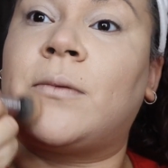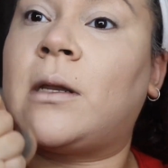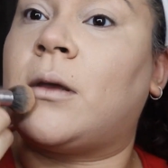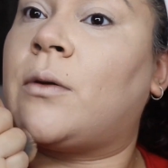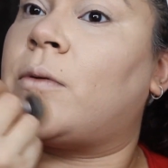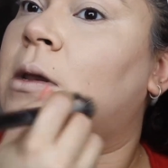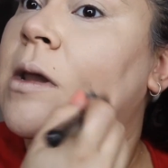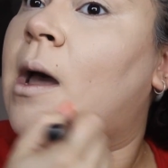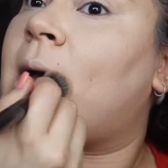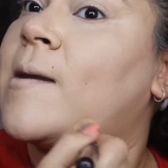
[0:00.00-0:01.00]
minute
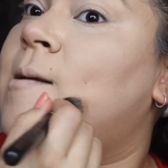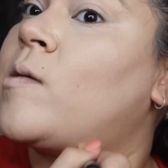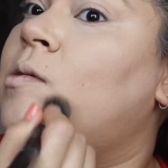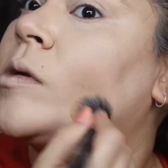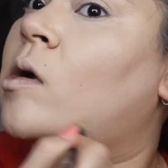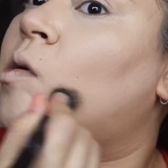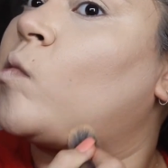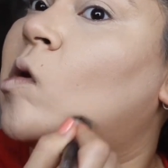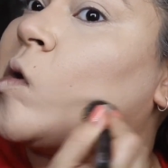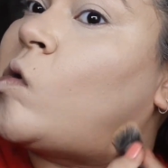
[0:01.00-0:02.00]
when I know darn
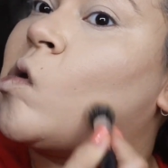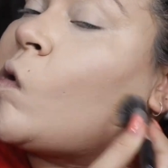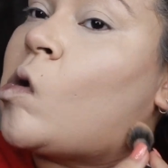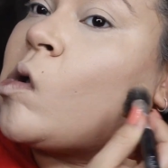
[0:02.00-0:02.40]
well